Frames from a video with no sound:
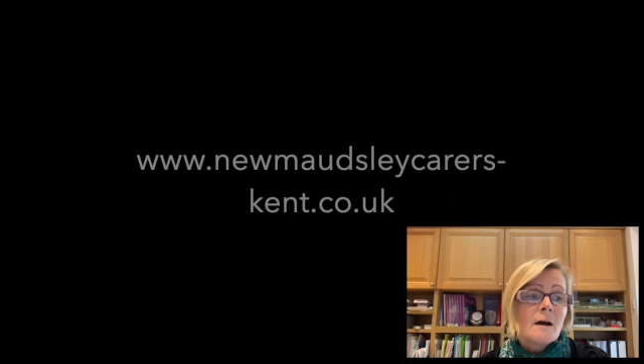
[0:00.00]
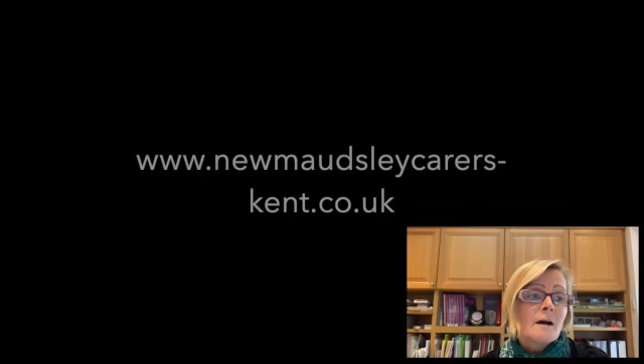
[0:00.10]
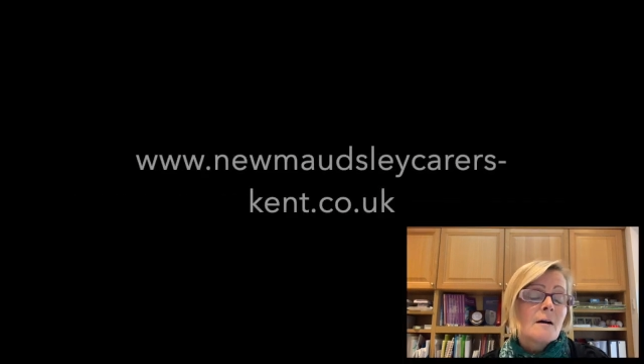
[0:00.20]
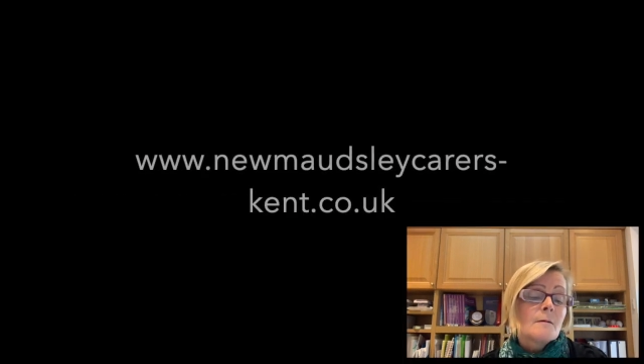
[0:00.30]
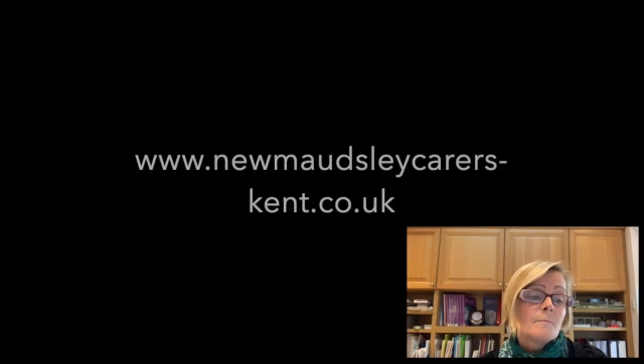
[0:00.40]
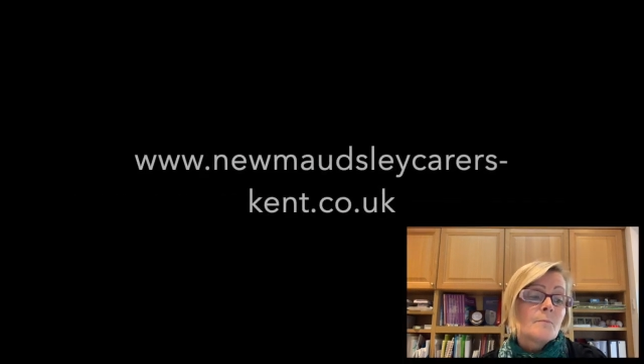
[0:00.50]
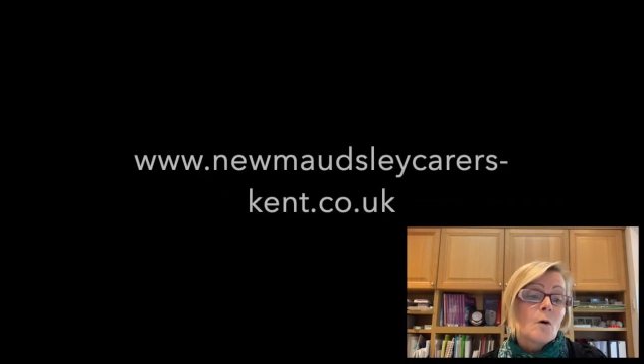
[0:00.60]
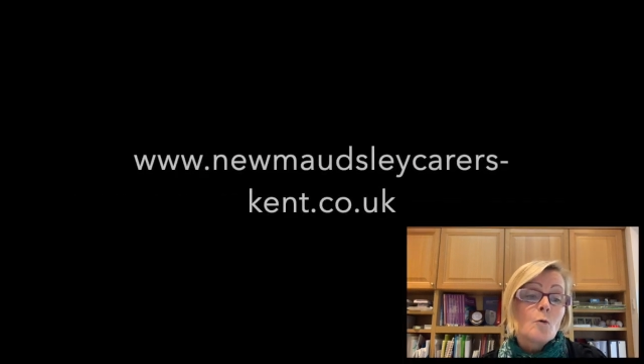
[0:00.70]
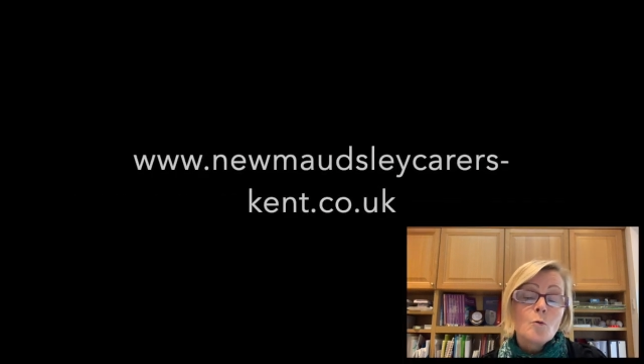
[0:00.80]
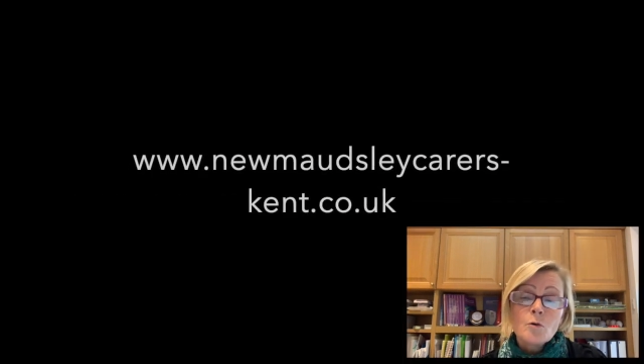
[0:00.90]

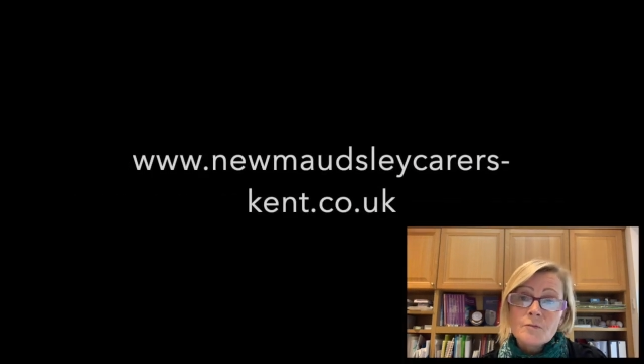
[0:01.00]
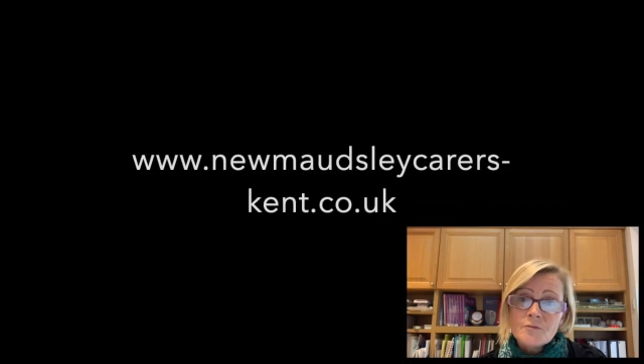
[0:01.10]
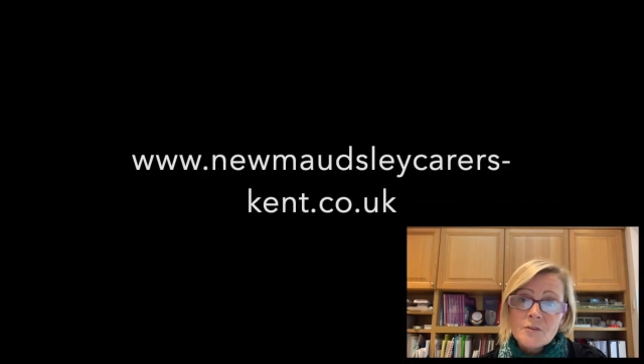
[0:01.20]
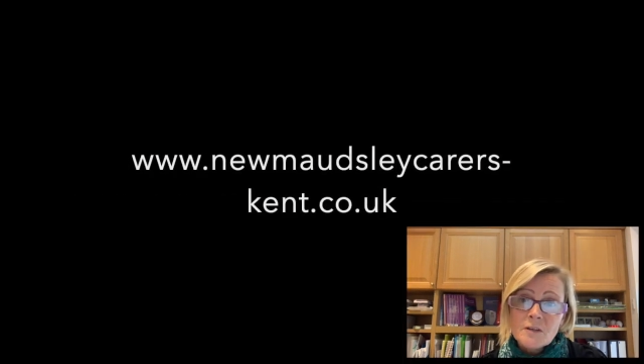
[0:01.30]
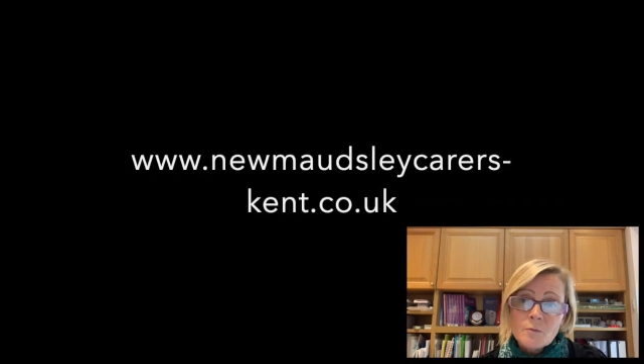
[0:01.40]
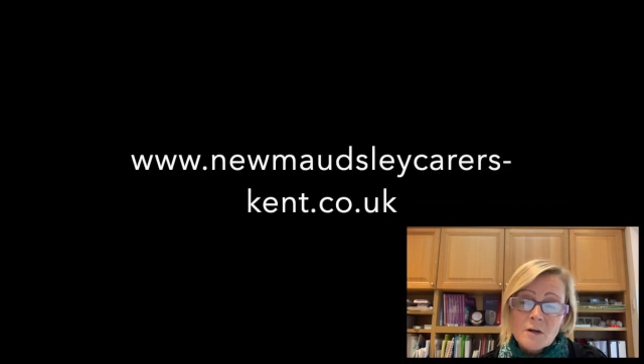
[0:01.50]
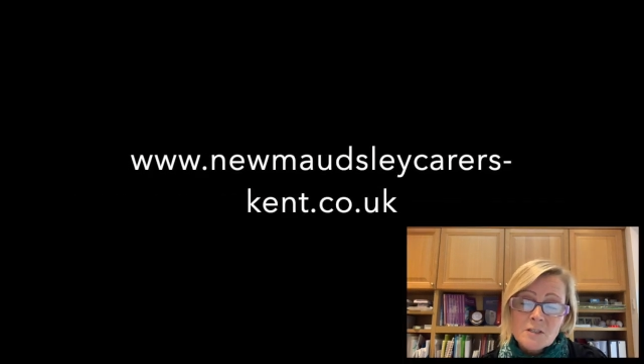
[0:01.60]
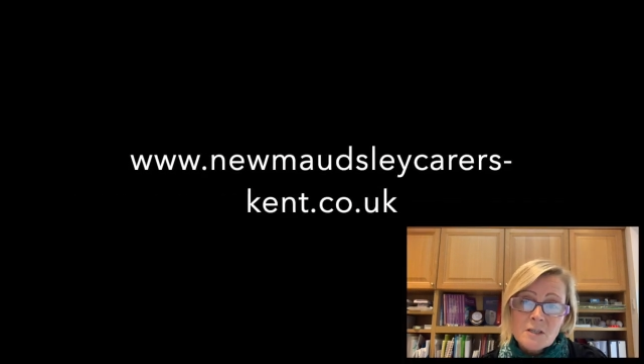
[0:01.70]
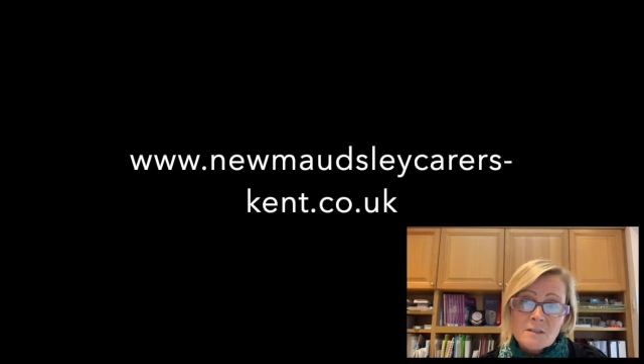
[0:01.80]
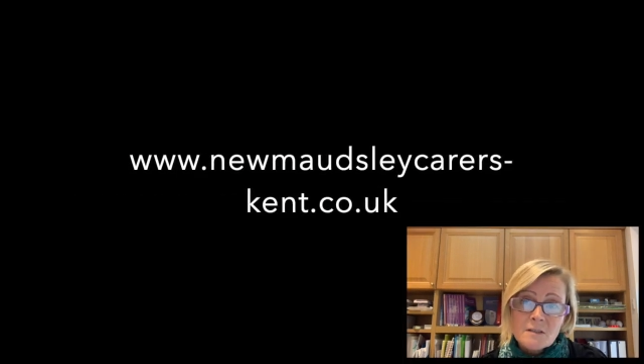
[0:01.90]
All of the
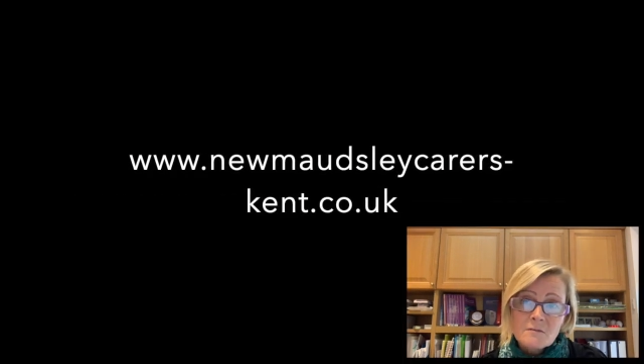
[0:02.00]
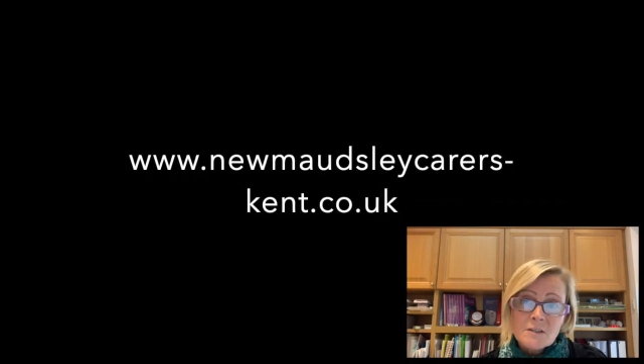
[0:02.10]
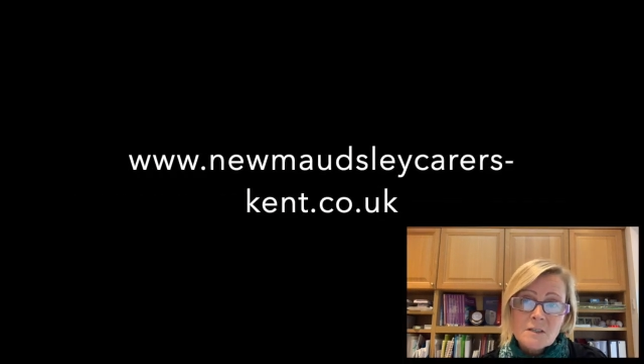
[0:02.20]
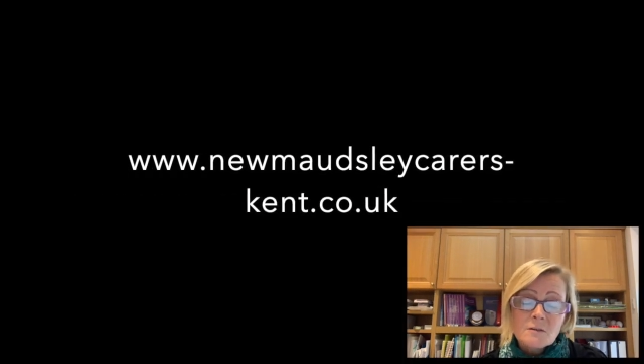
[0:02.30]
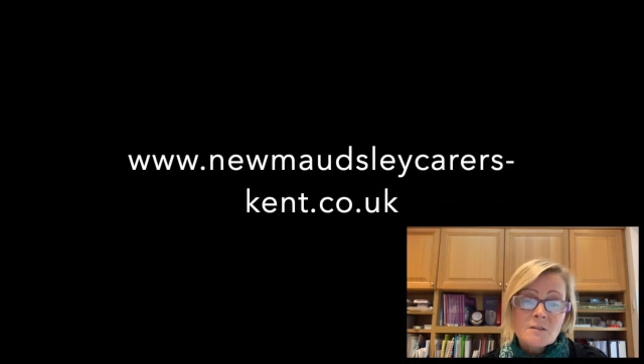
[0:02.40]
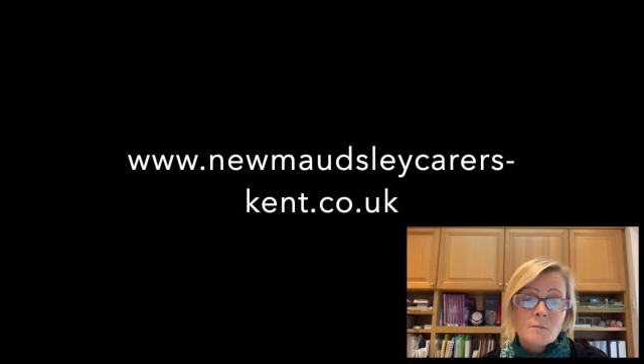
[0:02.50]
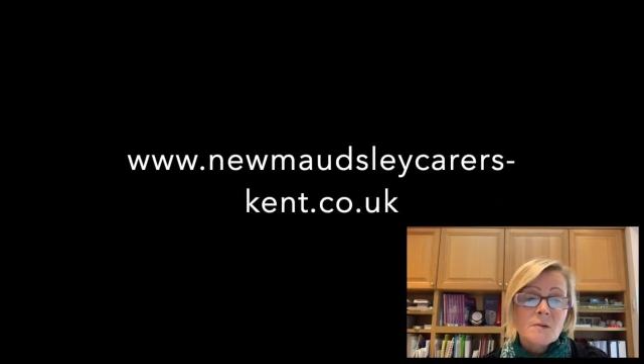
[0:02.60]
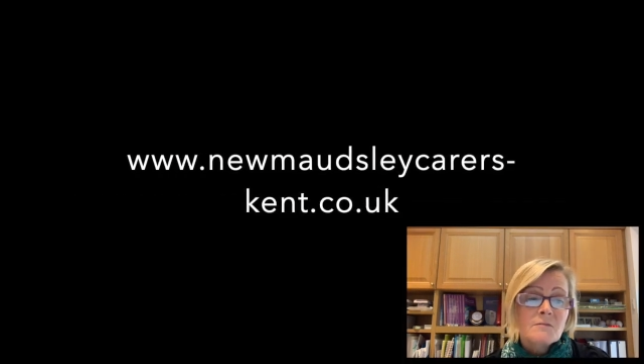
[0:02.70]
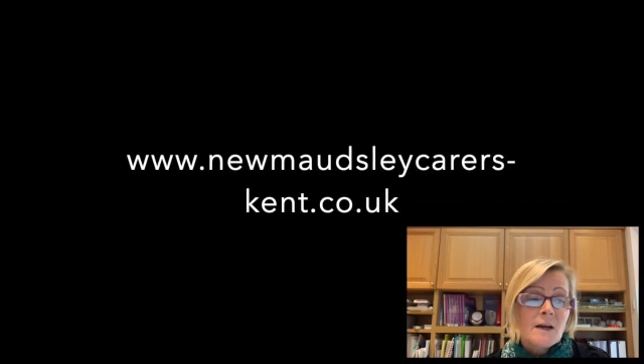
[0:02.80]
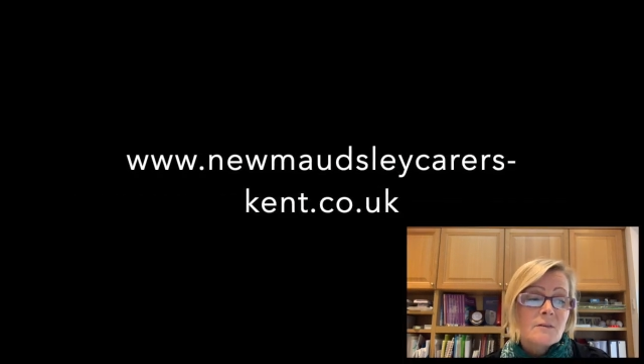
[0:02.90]
worksheets and the videos can be
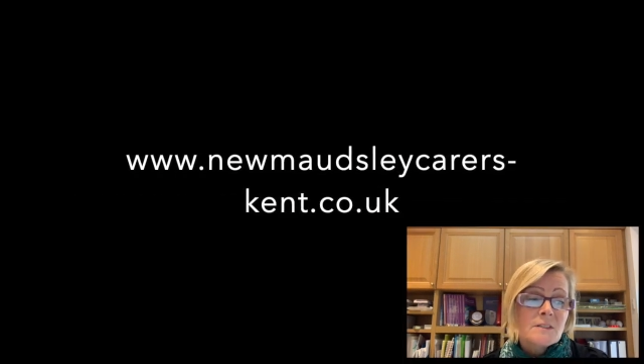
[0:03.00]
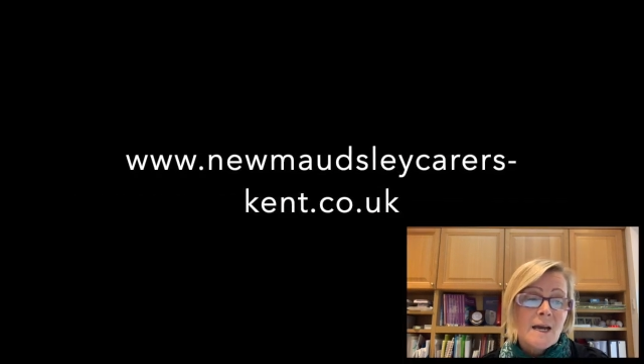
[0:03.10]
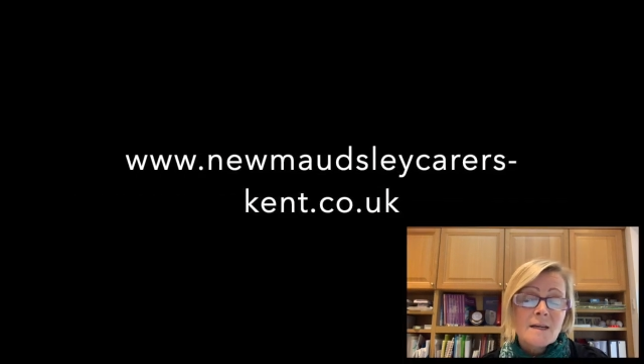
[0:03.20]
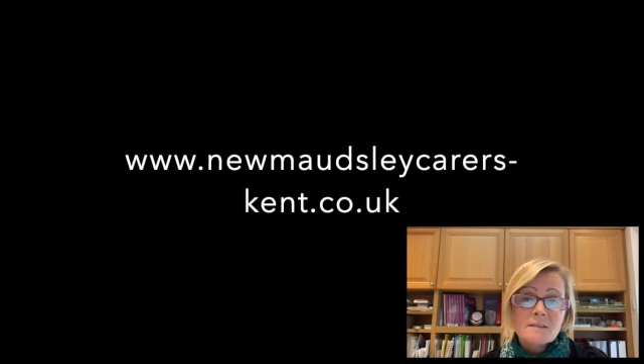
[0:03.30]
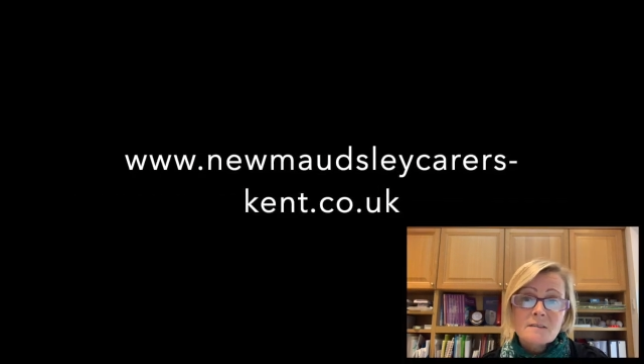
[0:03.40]
found at